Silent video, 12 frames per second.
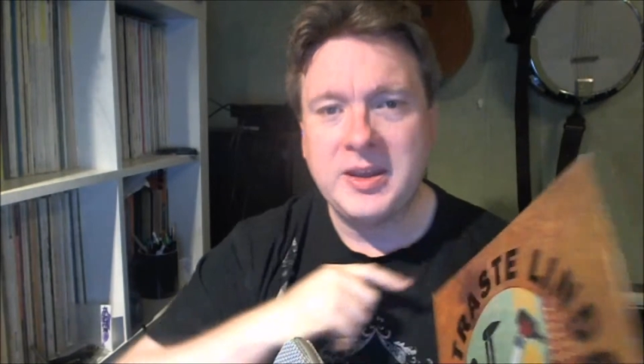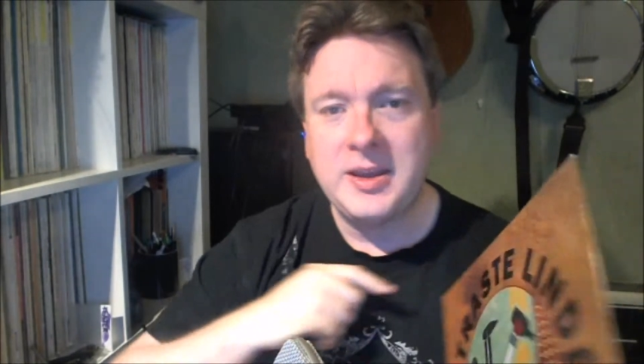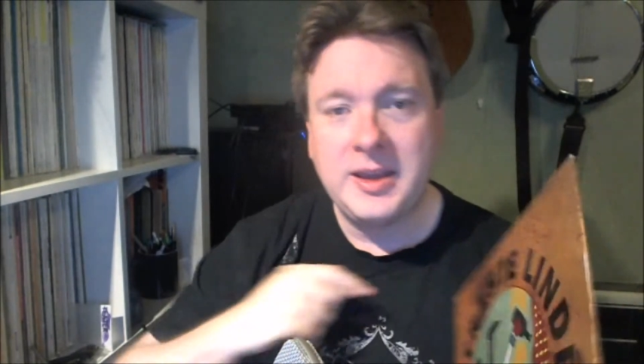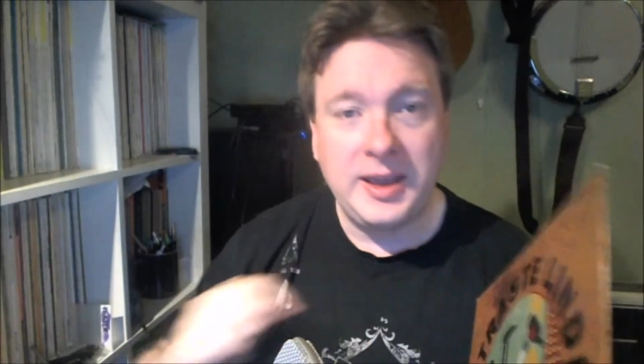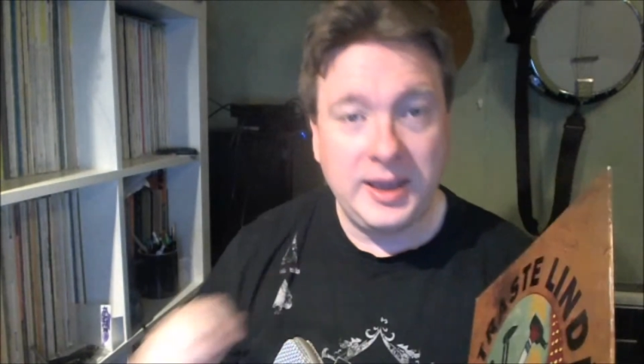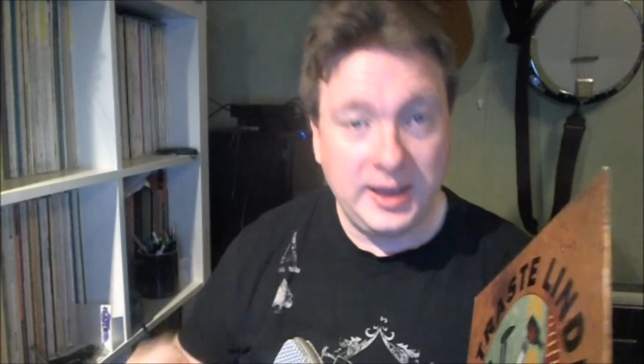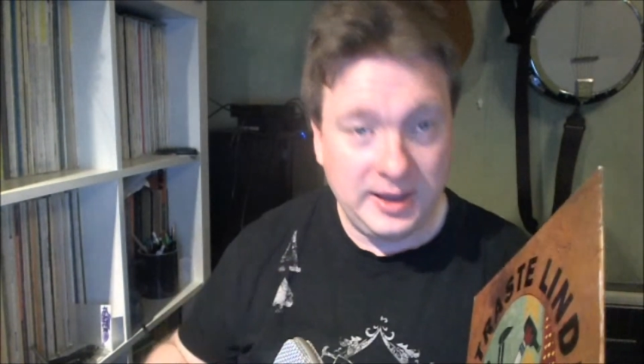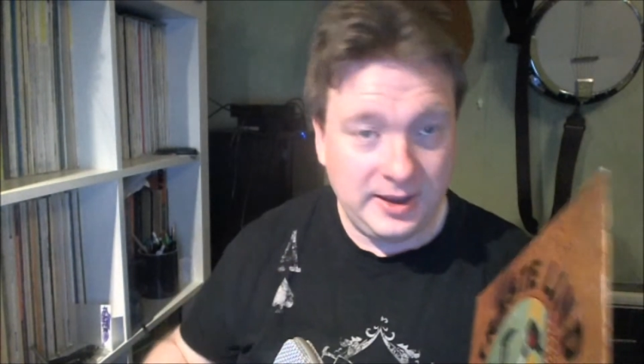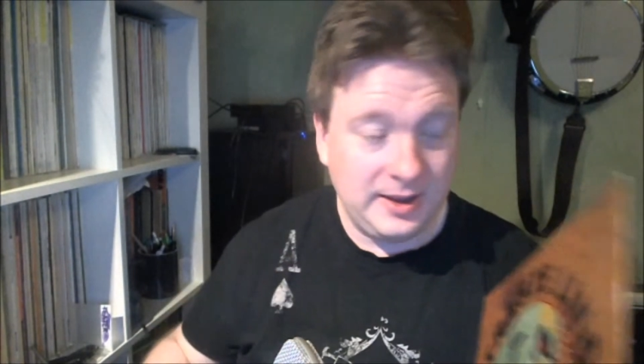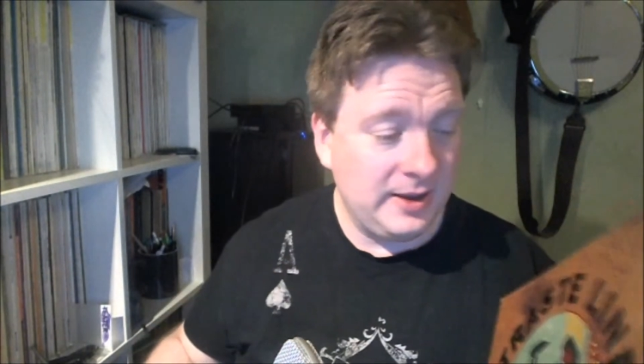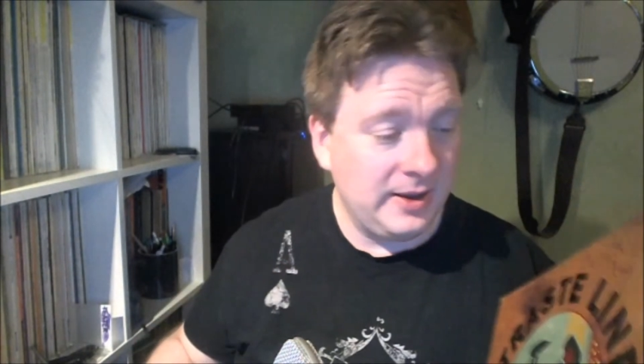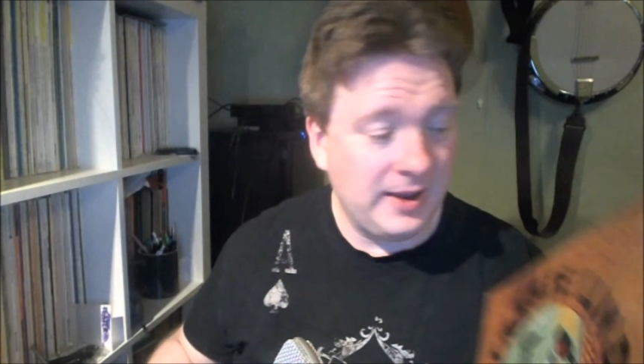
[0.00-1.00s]

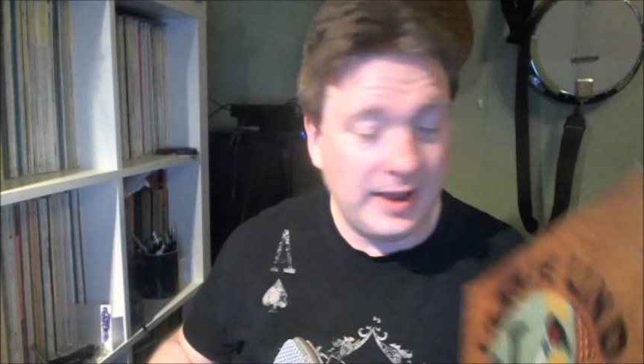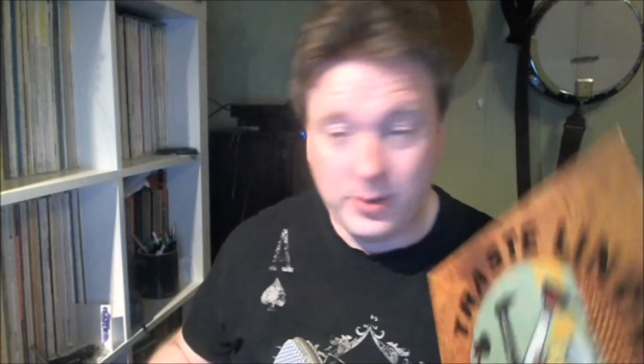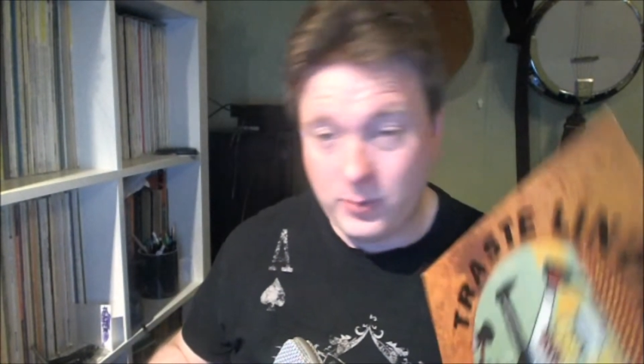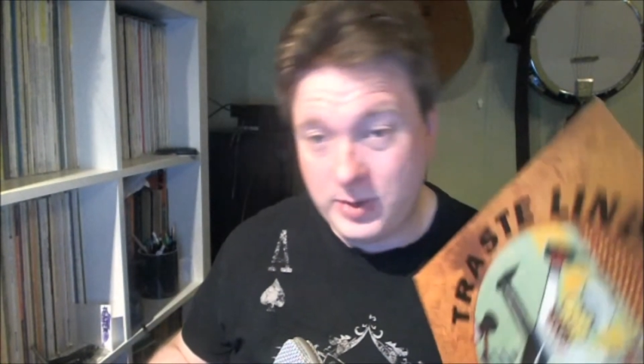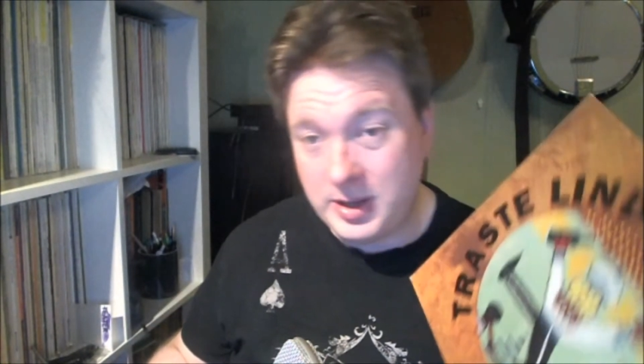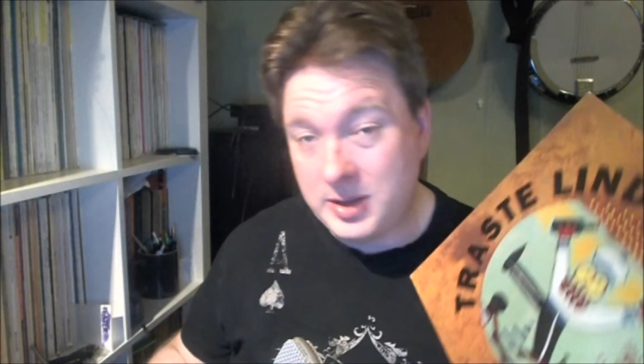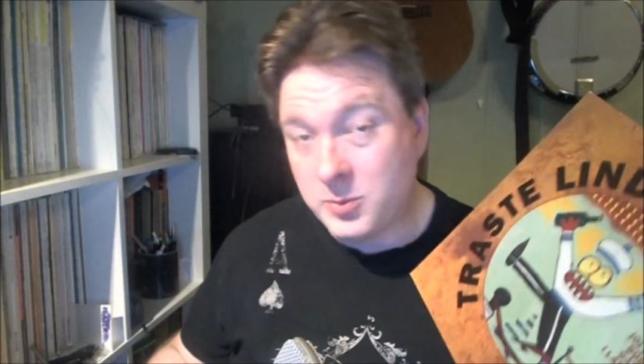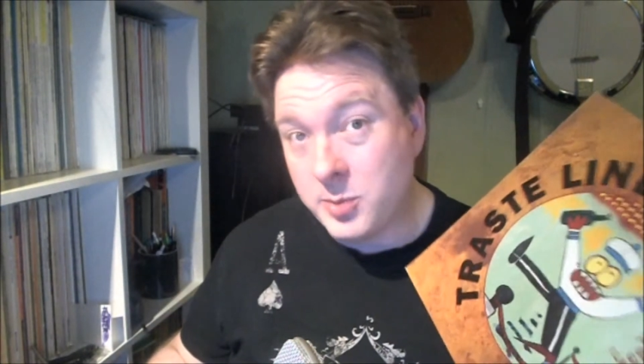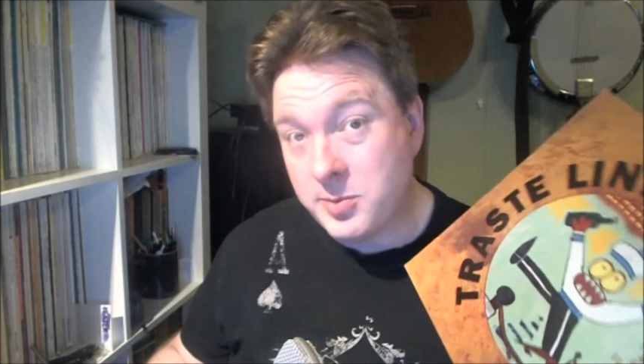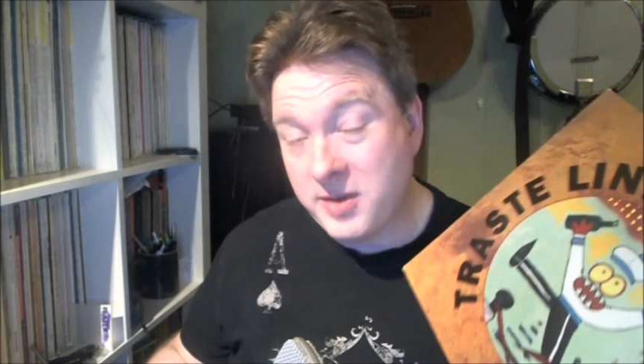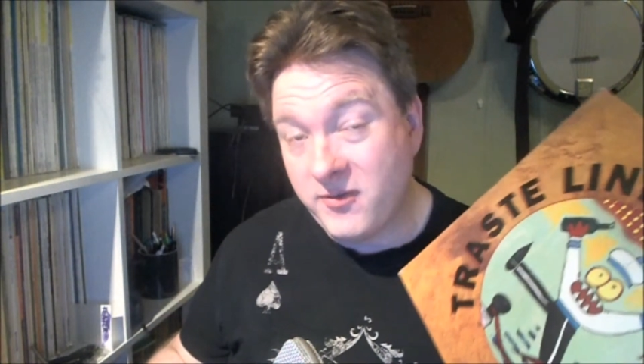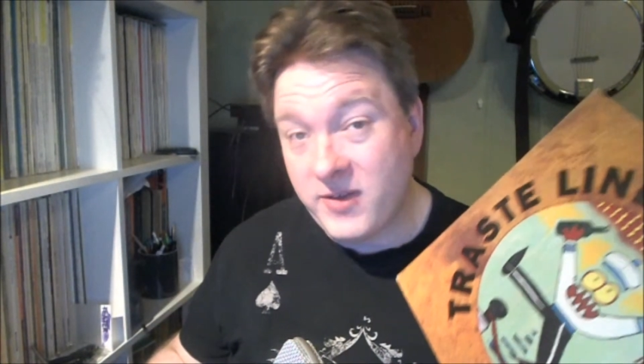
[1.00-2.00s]
It would
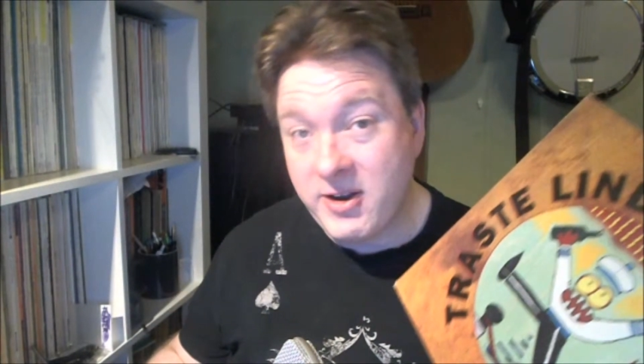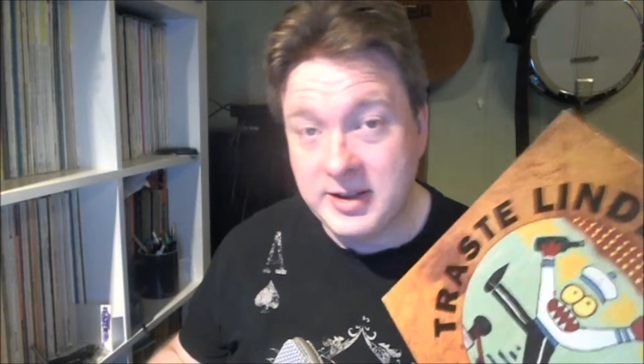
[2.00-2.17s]
be very